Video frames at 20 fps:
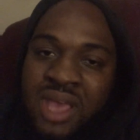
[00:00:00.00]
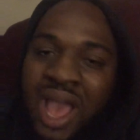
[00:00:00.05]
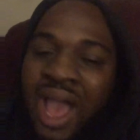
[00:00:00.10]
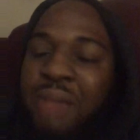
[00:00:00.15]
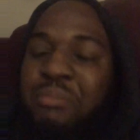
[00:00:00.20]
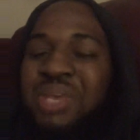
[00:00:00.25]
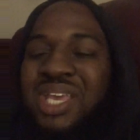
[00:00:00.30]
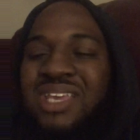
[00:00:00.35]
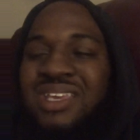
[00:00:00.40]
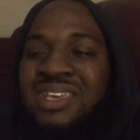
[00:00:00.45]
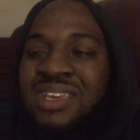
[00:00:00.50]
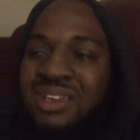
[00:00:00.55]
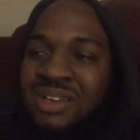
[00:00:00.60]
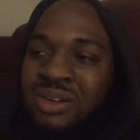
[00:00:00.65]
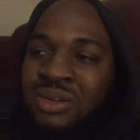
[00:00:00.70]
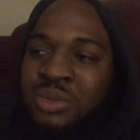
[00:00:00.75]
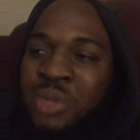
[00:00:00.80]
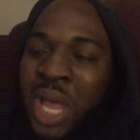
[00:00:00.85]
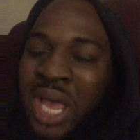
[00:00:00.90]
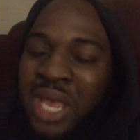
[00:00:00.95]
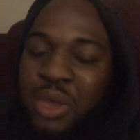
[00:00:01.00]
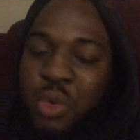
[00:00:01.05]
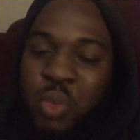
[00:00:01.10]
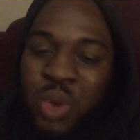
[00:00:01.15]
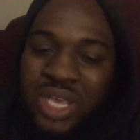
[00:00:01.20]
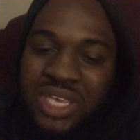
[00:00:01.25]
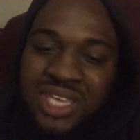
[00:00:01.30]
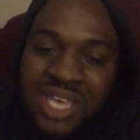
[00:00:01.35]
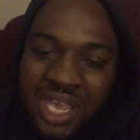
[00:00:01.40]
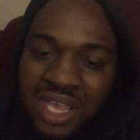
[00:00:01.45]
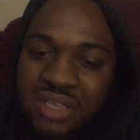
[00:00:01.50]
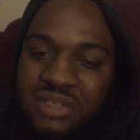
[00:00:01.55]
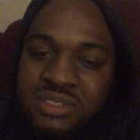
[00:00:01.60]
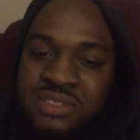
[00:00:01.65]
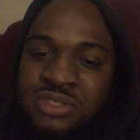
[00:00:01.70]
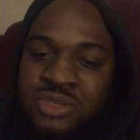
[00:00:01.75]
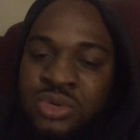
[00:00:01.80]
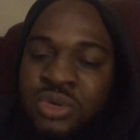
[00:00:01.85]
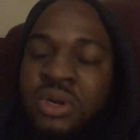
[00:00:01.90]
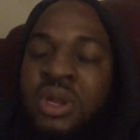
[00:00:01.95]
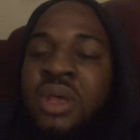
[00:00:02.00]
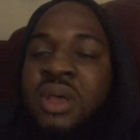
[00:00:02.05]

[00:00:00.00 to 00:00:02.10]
I mean, yeah, like, with cancer,